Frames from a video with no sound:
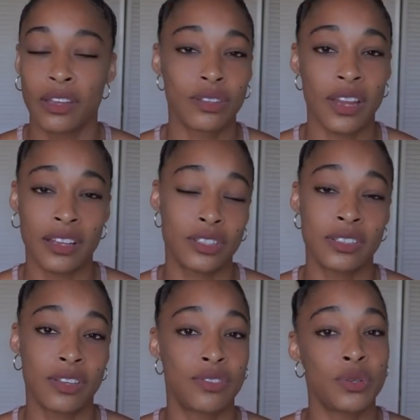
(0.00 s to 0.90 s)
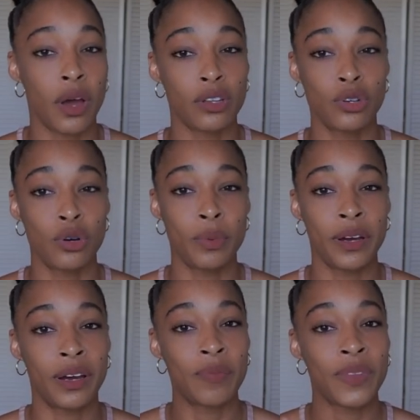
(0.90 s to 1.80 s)
So that just gives you
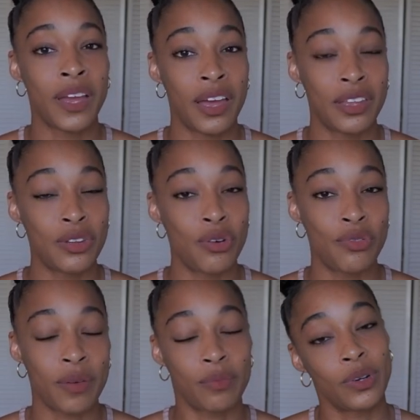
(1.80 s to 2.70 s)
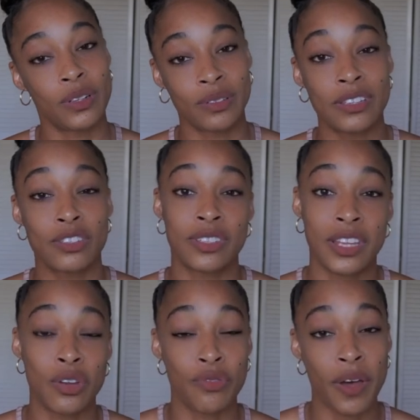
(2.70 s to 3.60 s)
October,
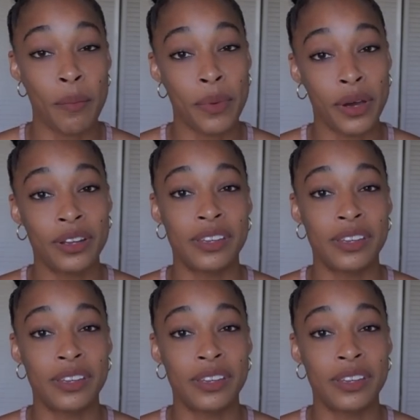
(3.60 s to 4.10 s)
November,